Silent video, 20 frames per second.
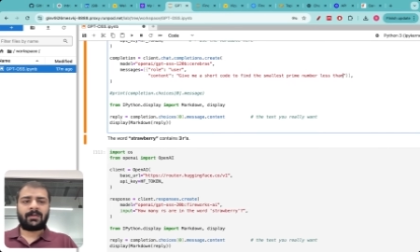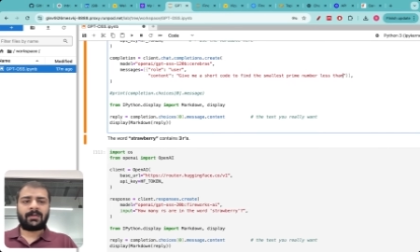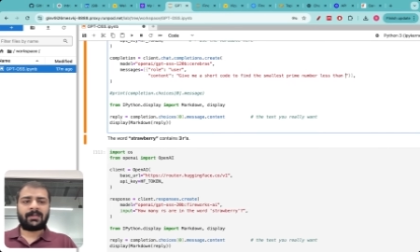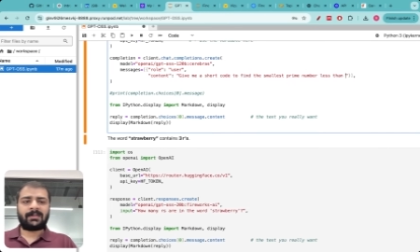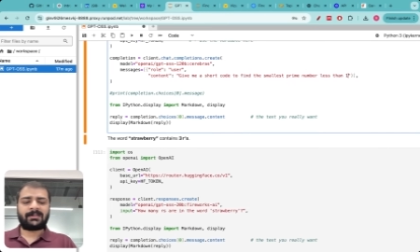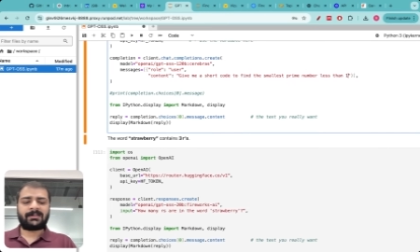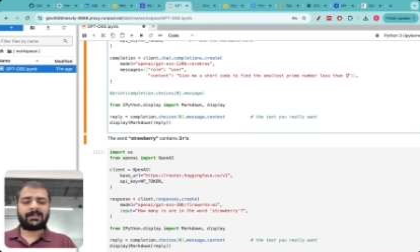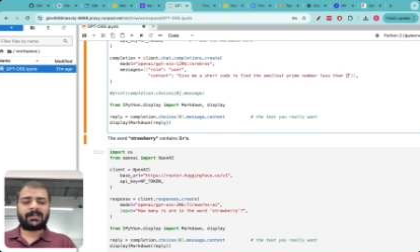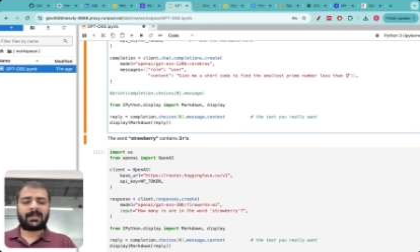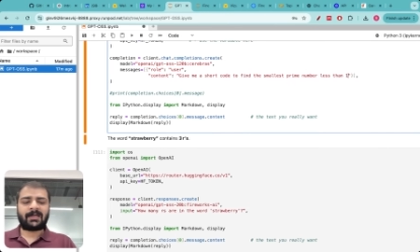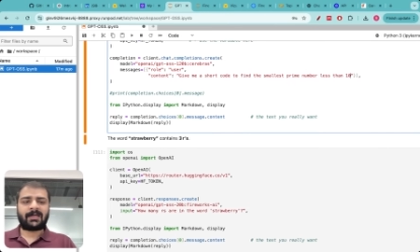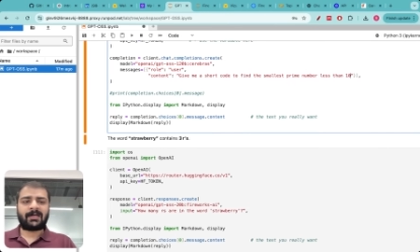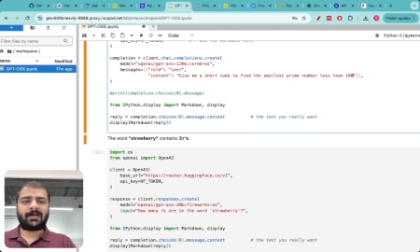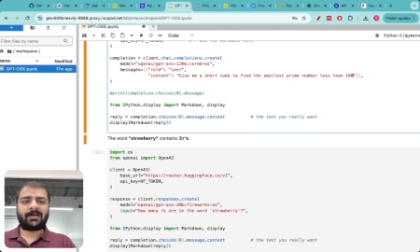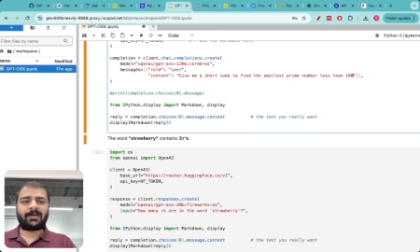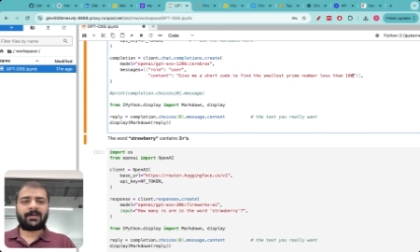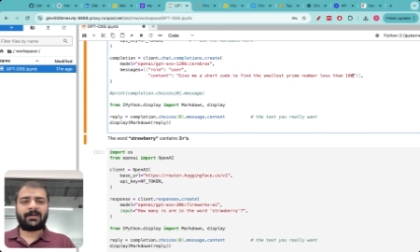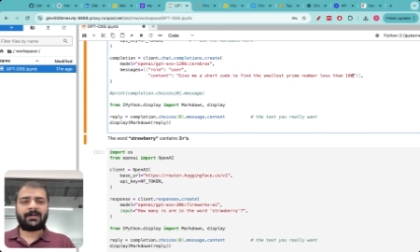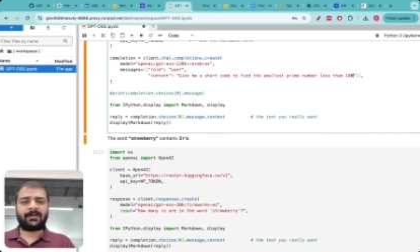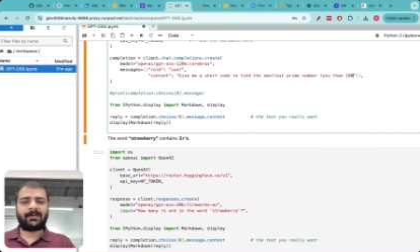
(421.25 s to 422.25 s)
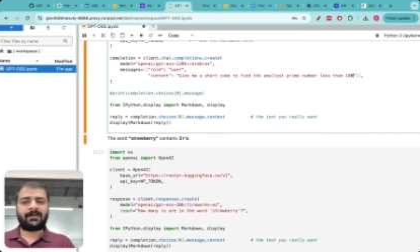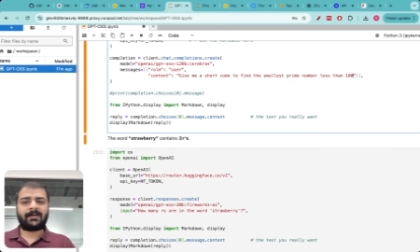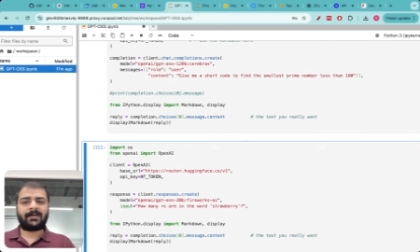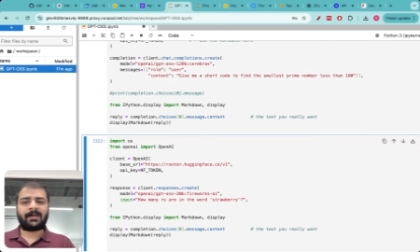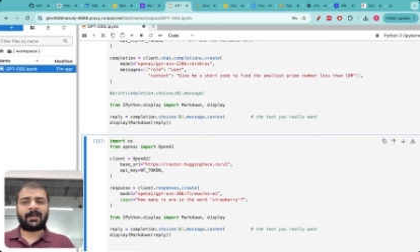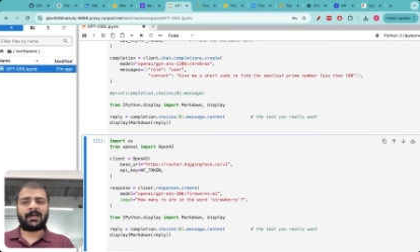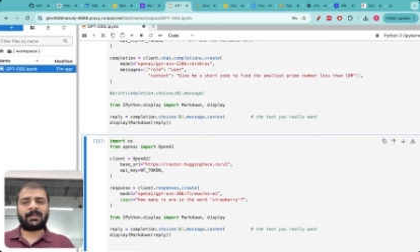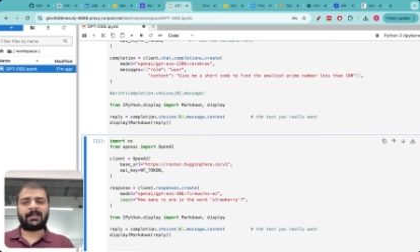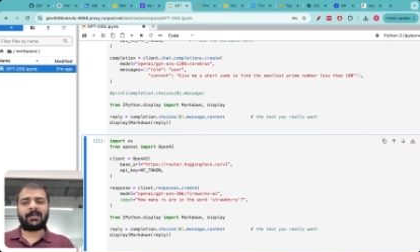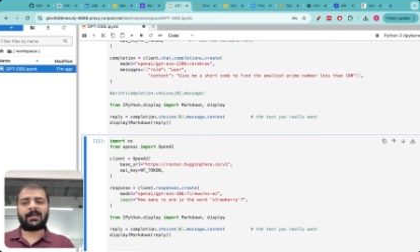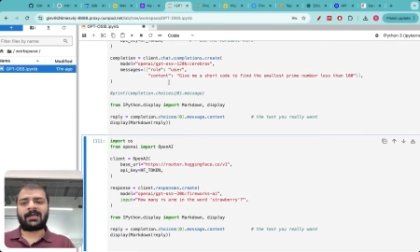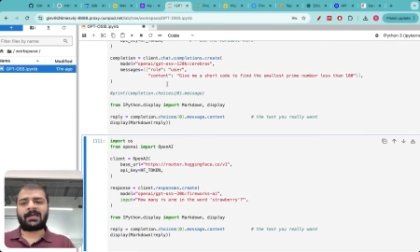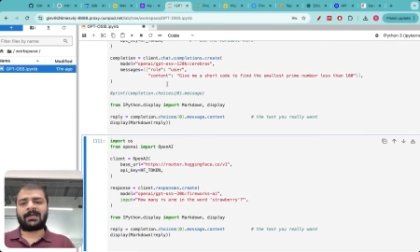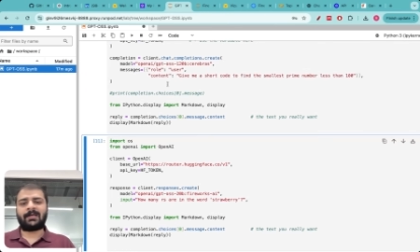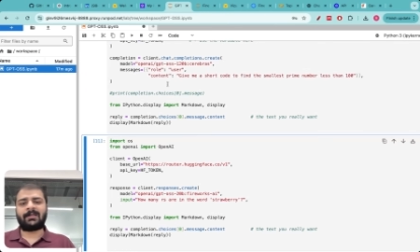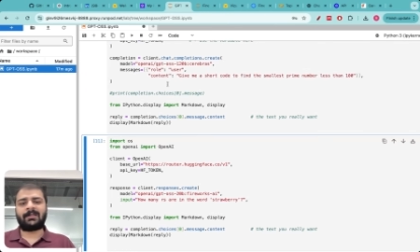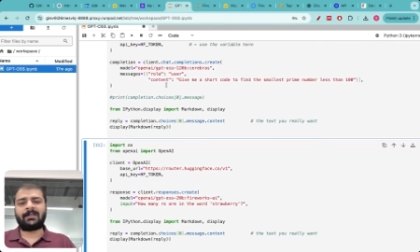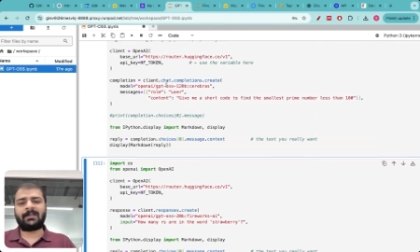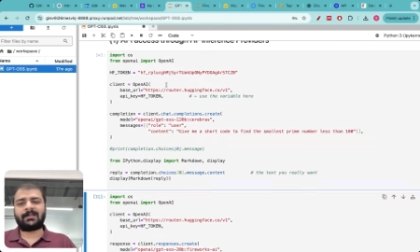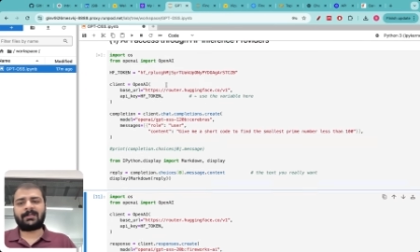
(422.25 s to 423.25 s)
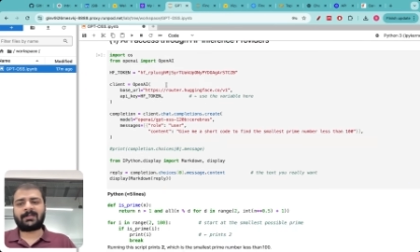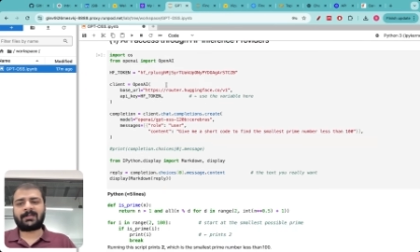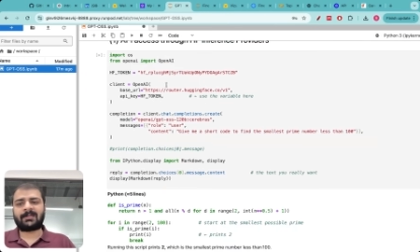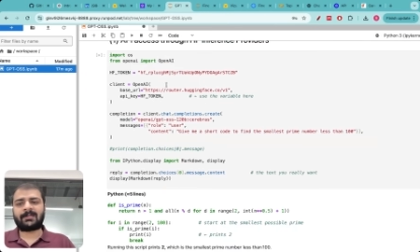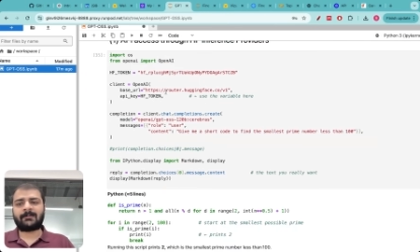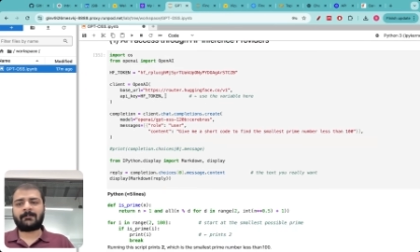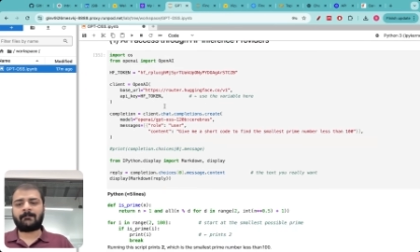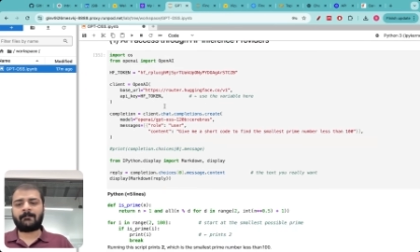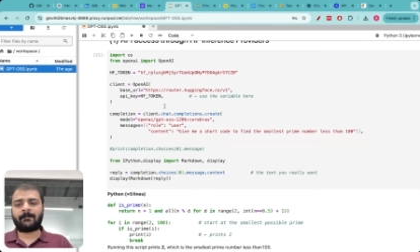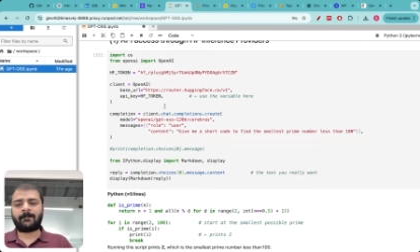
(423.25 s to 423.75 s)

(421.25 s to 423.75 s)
less than 100 and then I run this.